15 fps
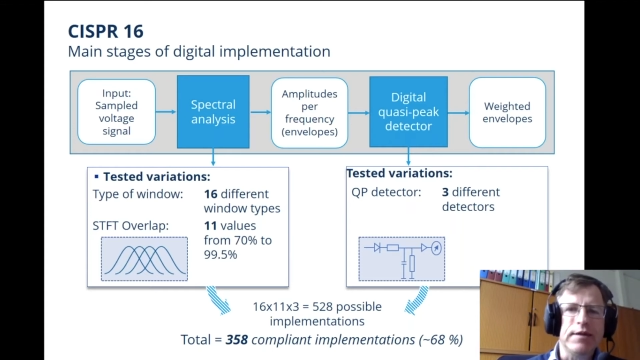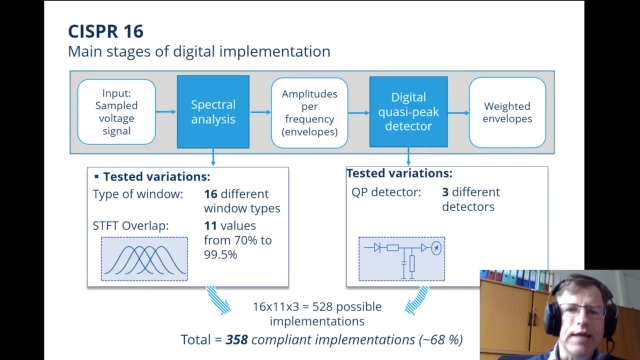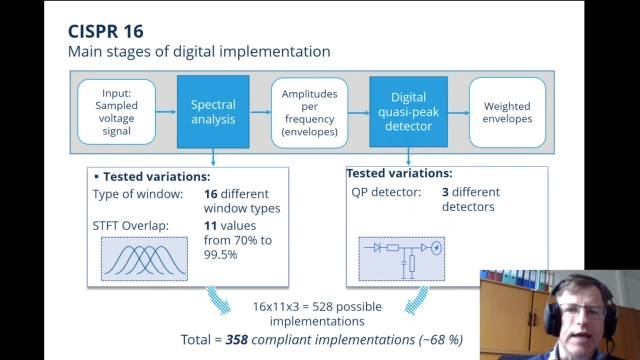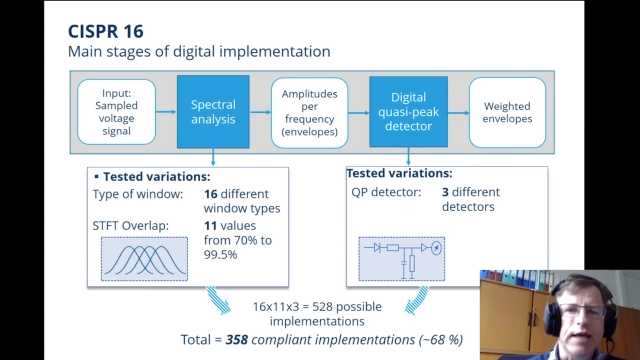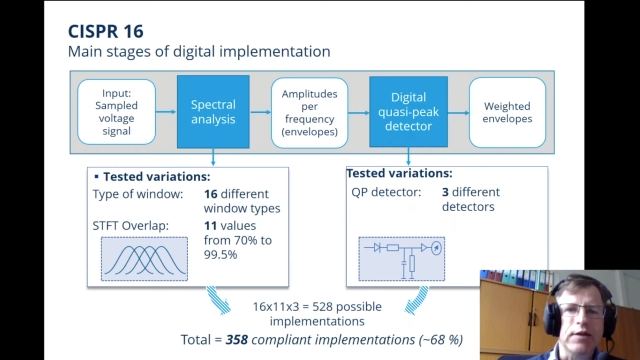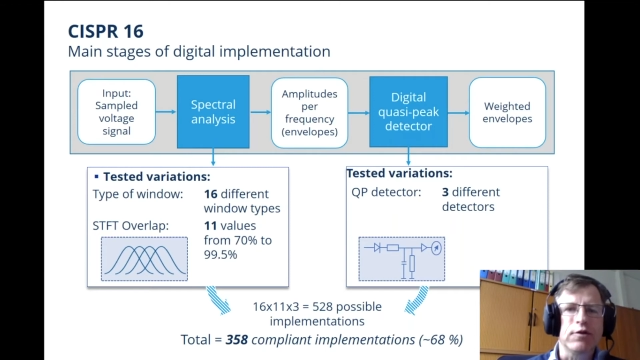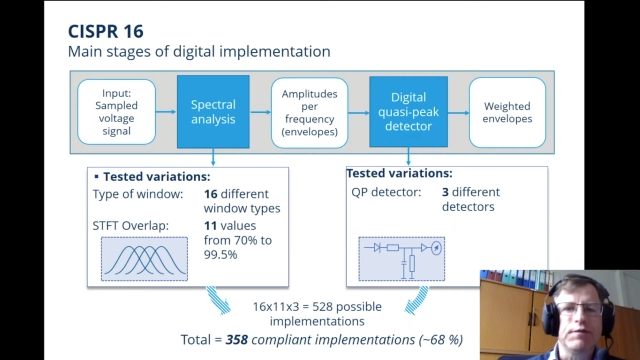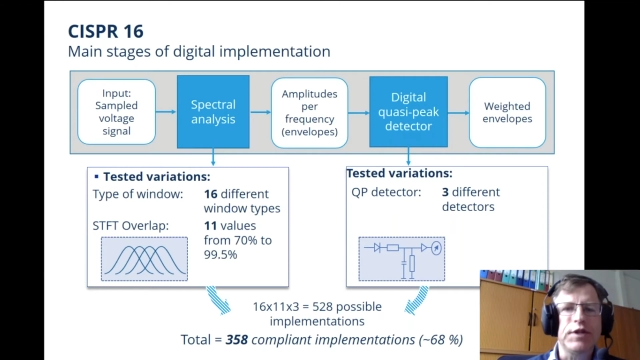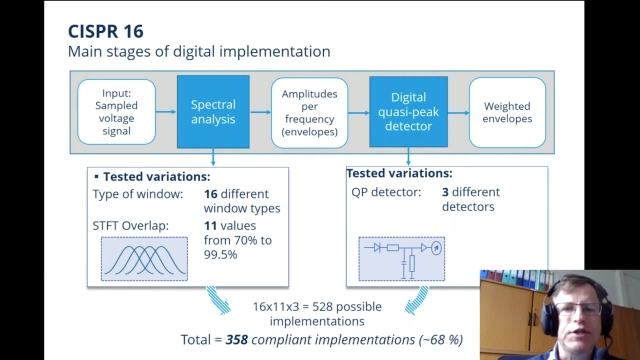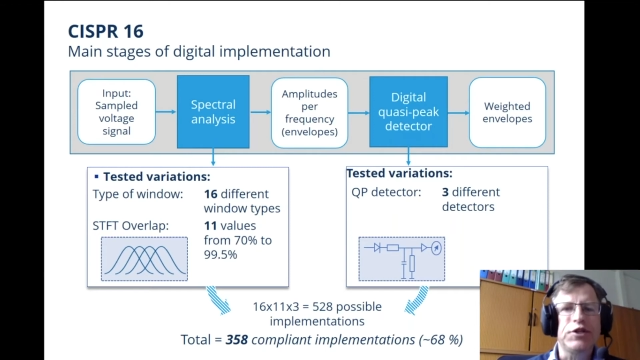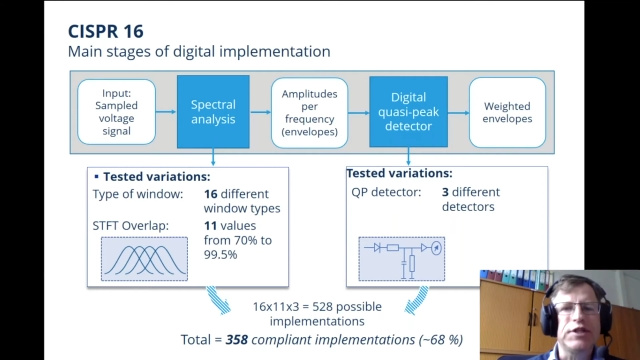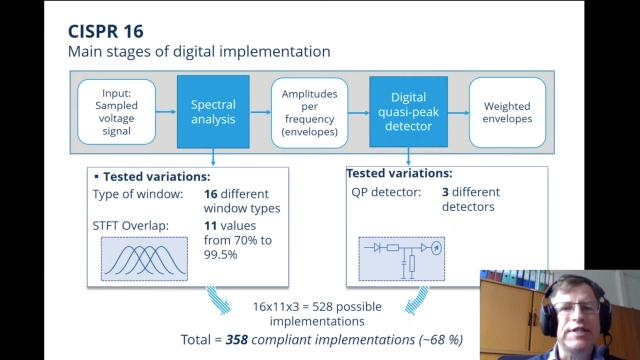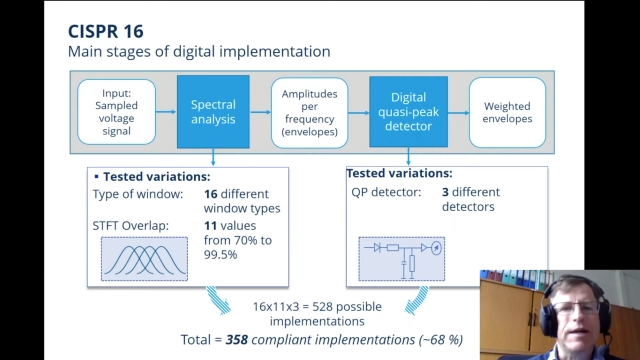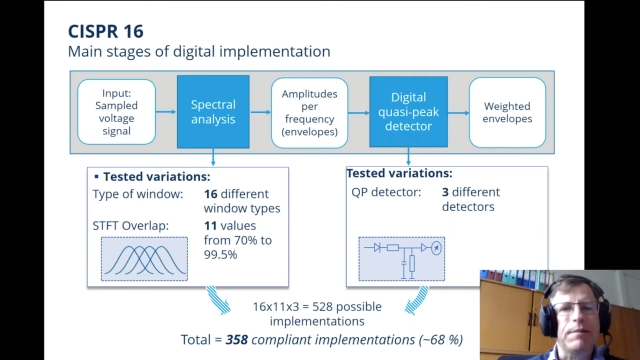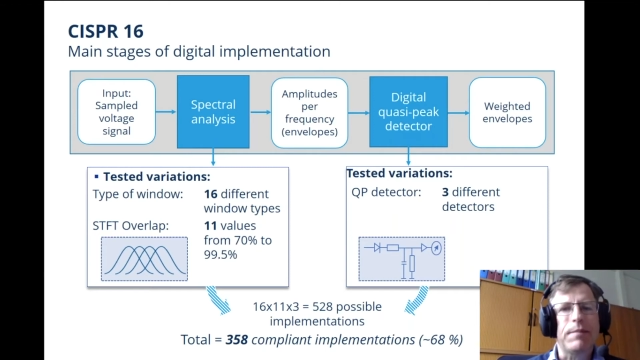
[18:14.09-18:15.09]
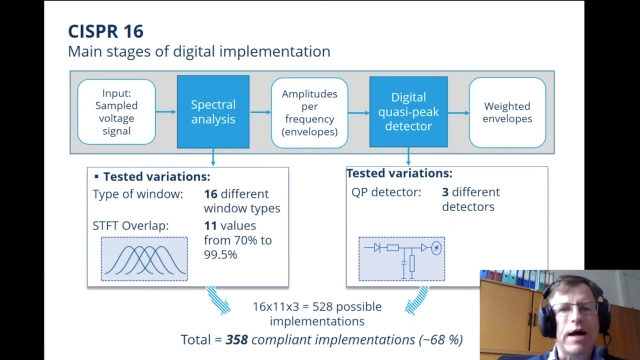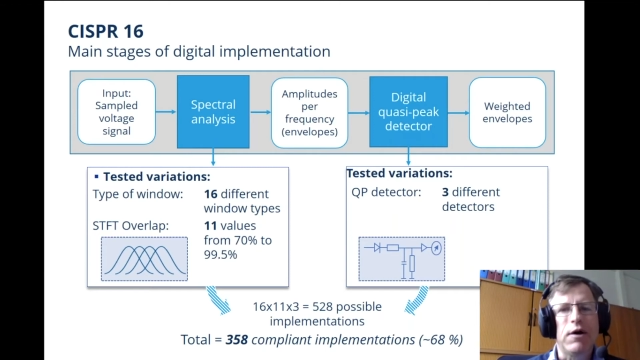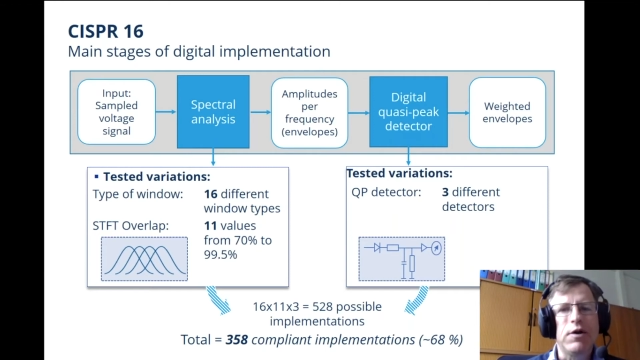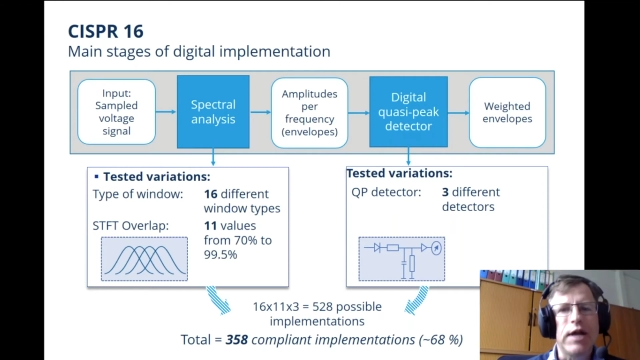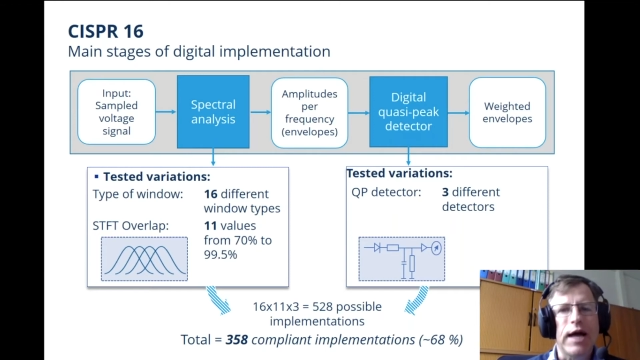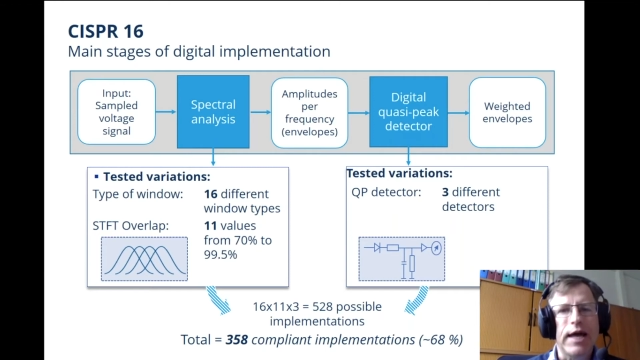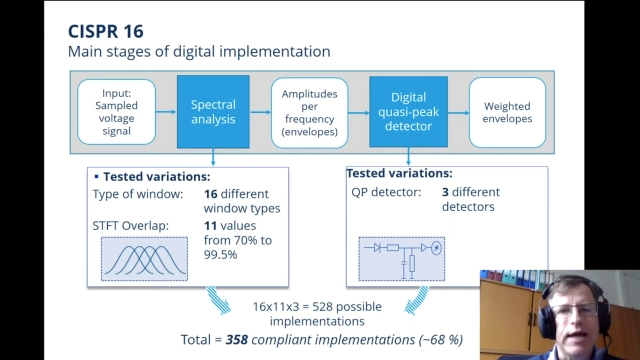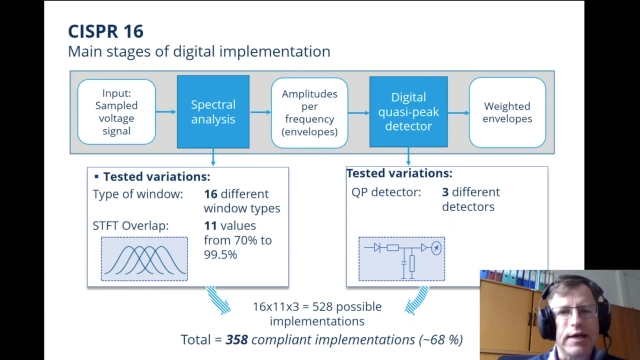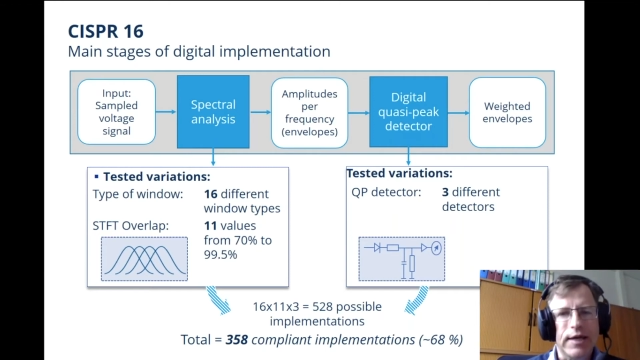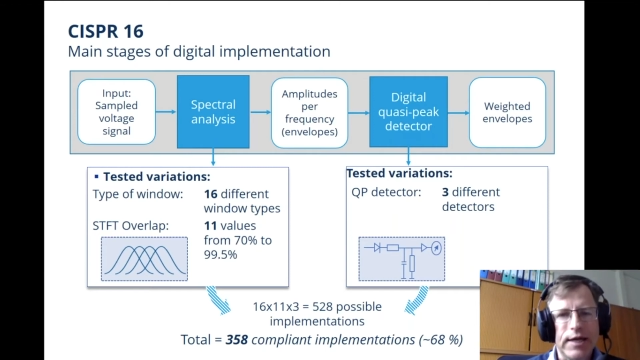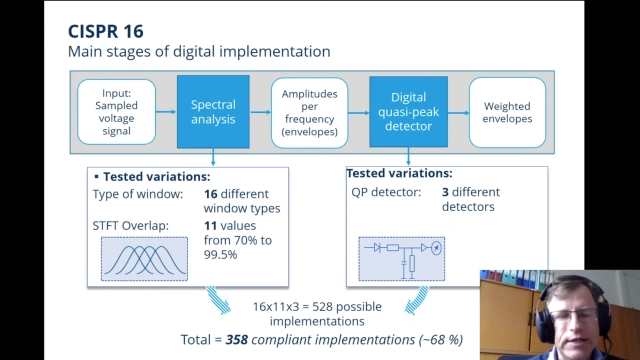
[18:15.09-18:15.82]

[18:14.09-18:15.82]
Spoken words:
detector, which is somehow like,